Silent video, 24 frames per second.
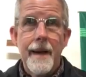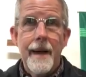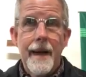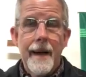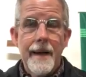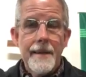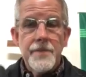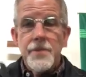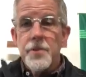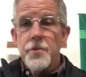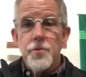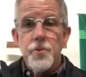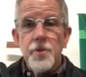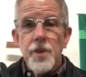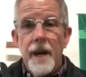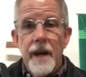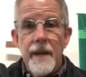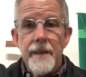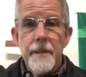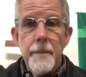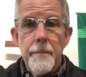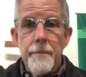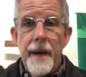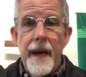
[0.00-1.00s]
And so
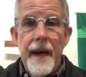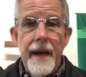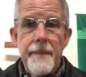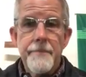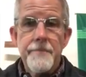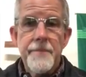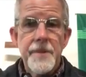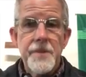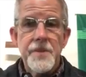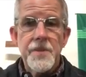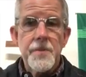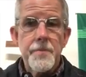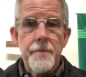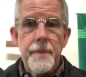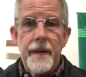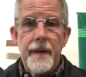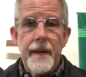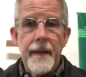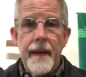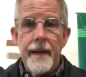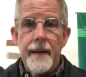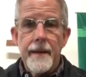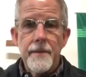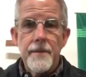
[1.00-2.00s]
John the Baptist
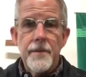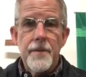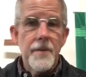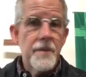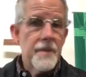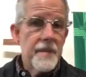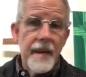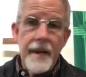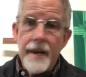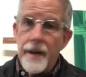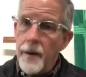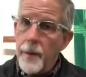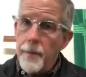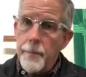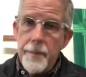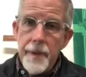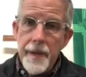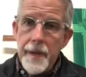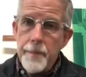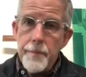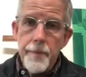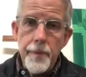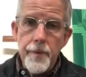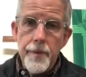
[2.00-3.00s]
began to tell
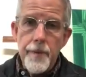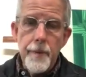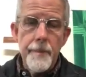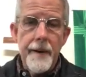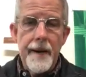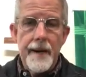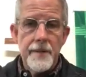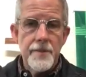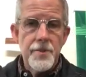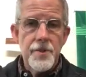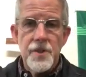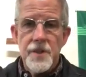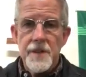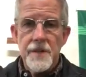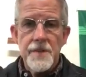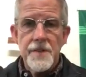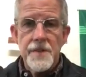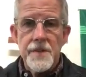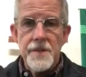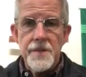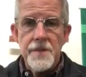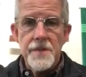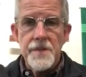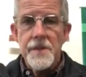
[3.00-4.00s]
people about
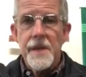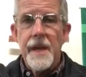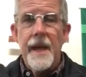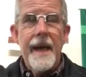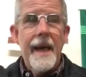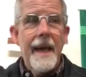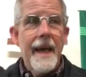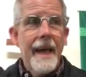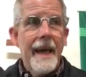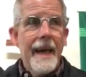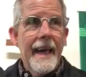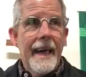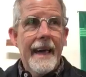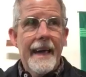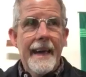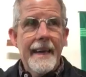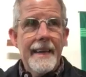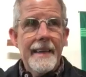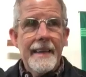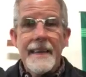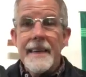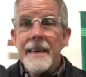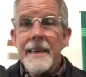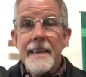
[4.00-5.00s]
Jesus,
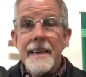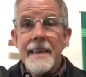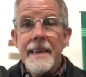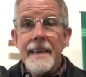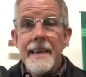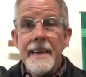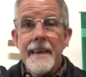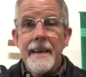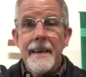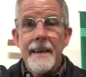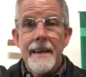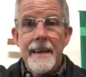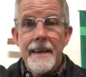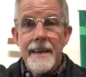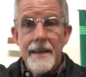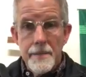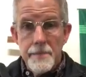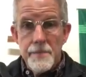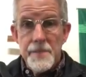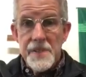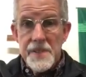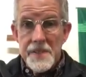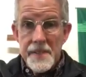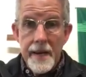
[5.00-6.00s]
and he
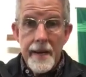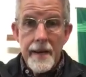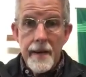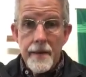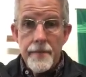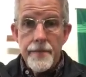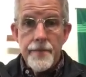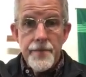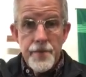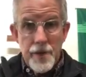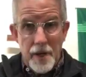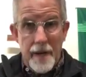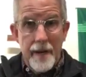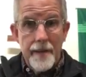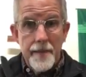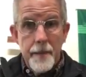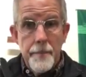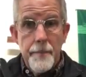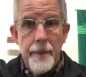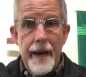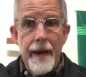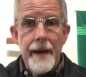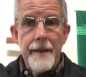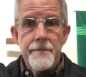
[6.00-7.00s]
himself, John the
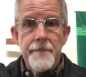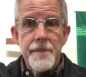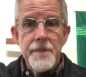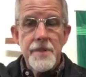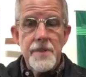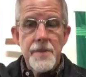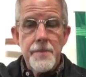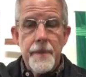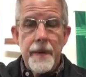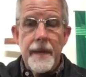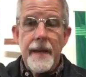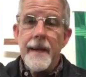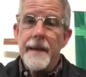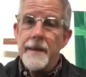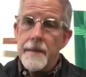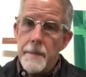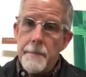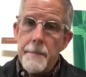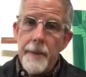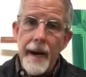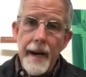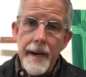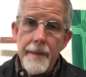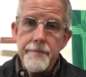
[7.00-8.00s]
Baptist, began to
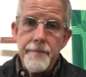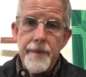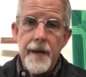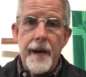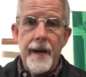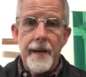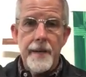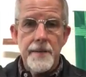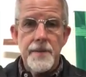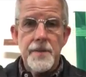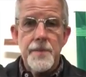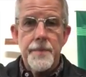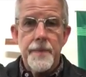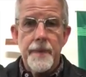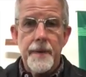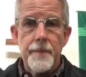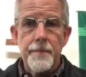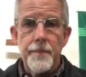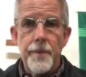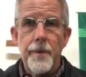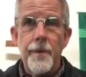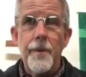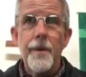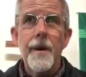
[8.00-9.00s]
baptize
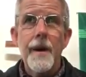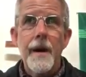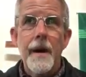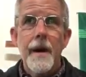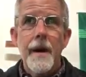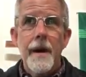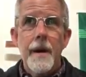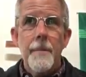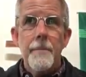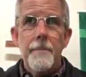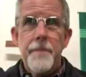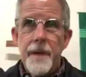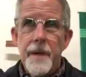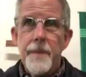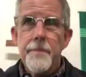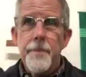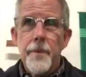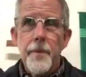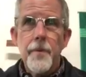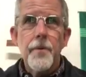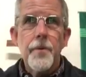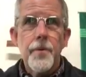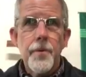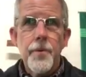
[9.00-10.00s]

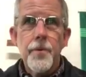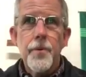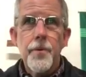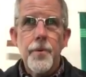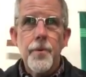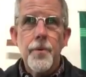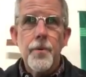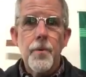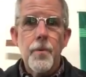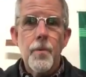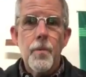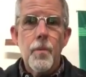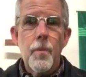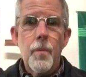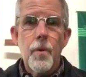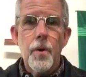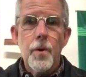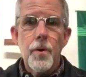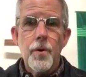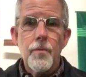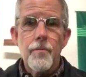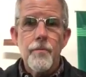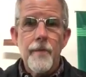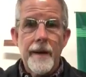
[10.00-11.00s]
people who
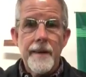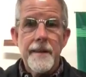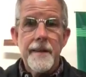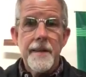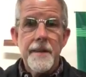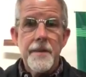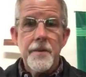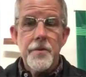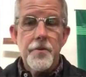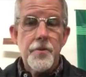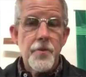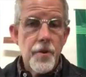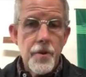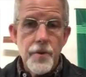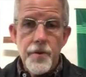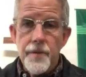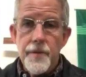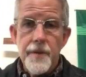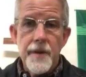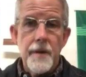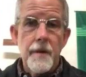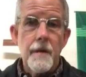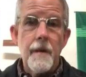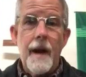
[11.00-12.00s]
were ready to
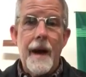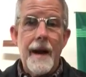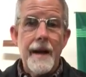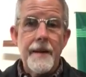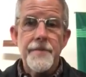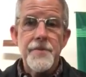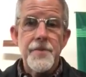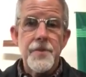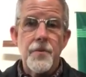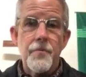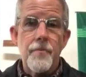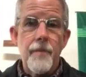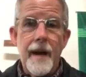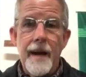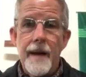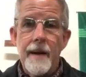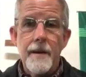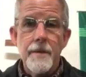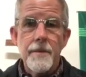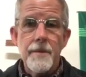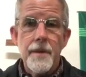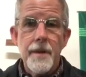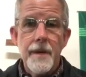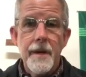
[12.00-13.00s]
turn their lives
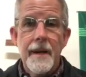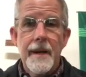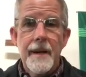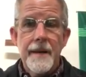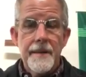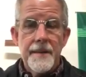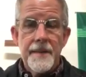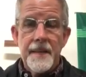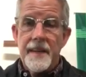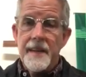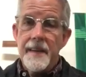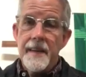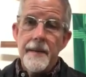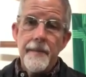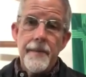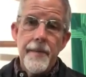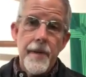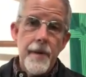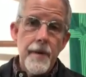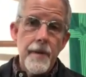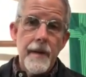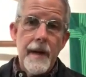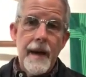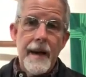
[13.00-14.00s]
around, to give
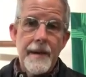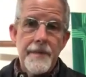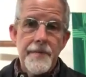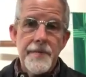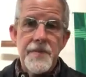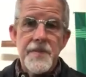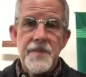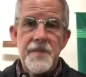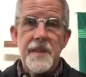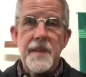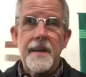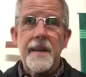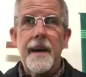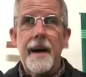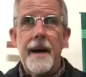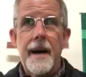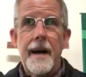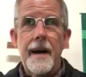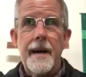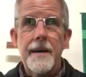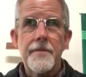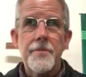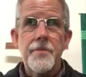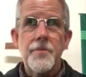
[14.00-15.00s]
their lives to
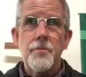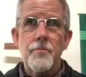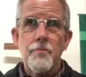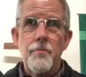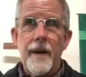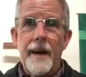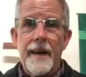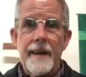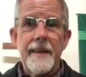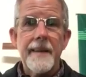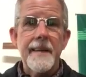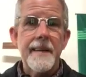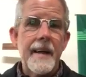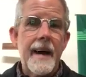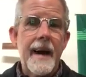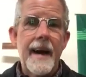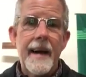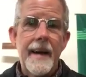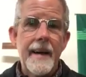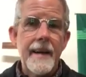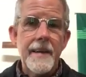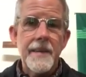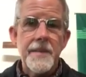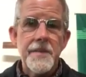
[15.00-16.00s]
God, to
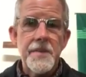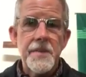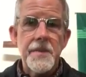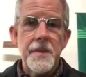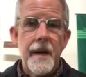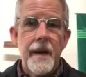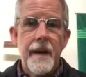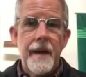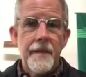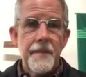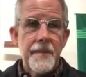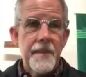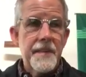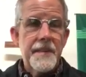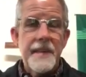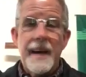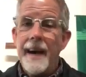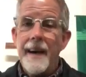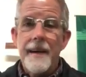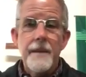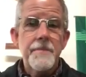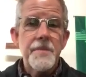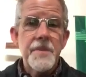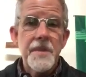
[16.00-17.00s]
recognize the
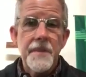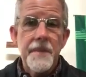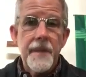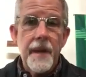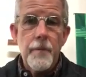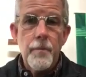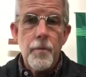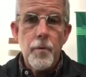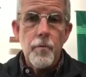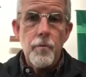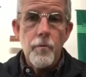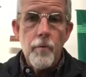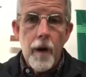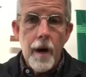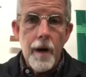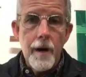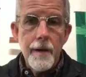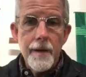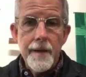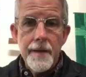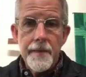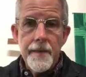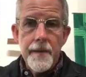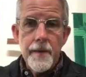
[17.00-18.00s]
times that they were
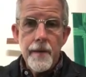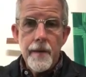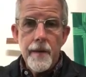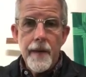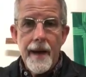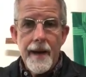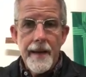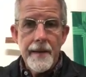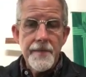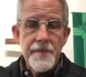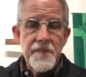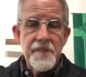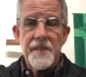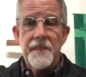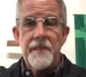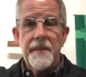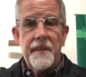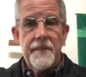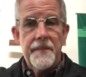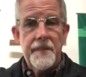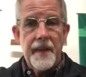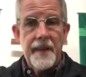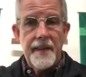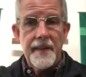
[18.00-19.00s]
wrong in their lives and
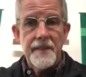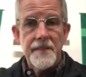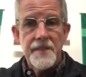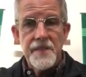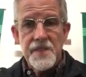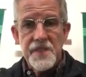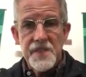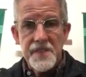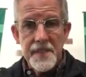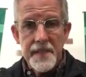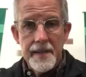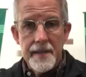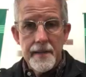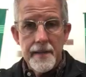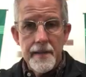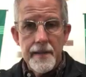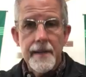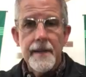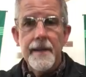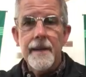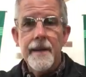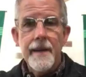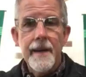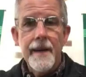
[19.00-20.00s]
that they had
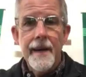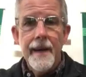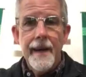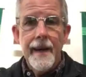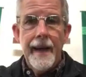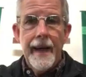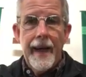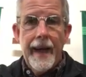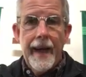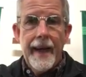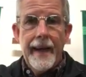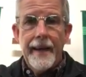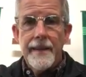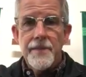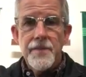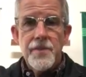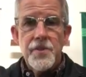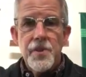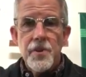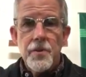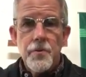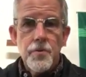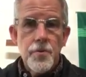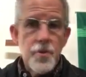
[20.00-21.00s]
sinned. And
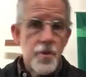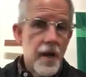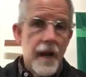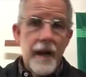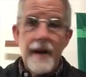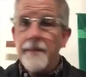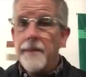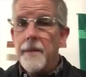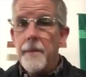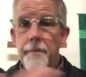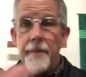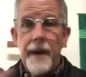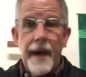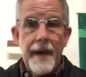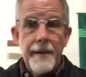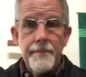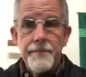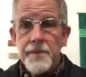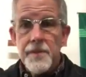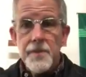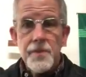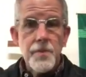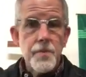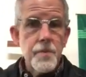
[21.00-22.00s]
so John the
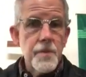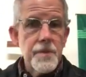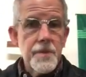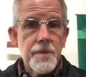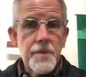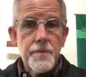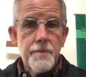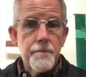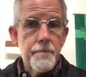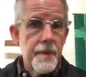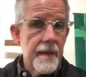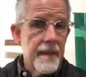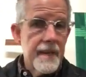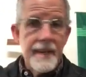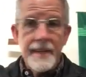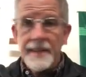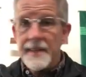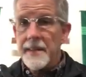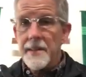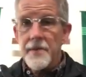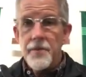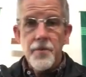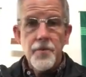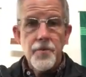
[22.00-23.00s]
Baptist was
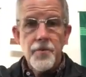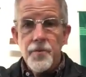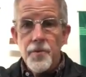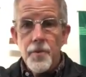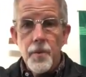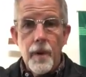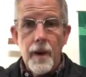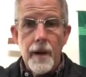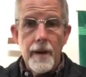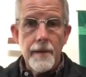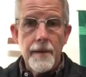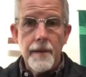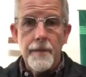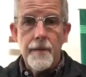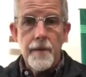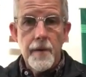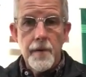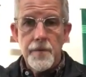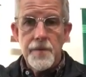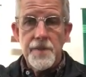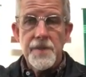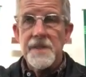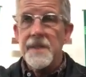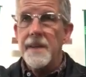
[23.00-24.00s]
beginning to do all of
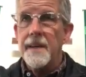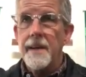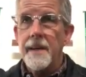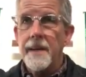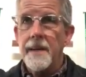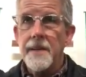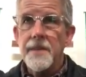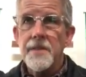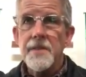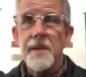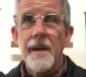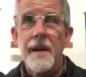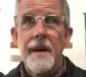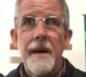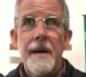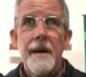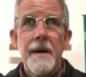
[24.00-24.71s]
those things.